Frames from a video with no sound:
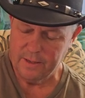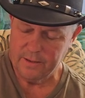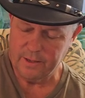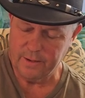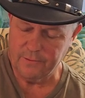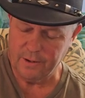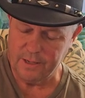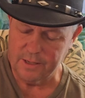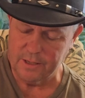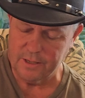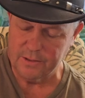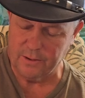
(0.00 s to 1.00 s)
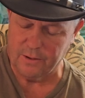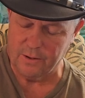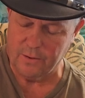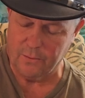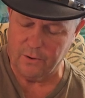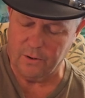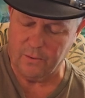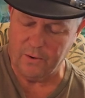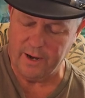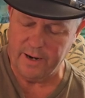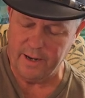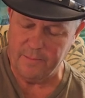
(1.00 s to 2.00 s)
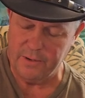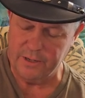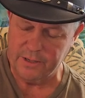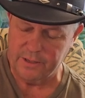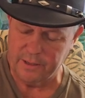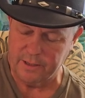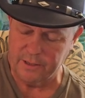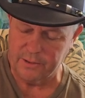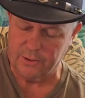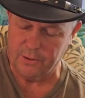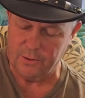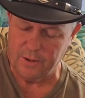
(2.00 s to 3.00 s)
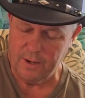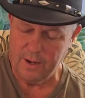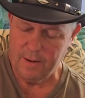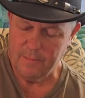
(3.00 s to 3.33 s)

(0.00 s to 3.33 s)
They have lost control of their worldwide ambition and control.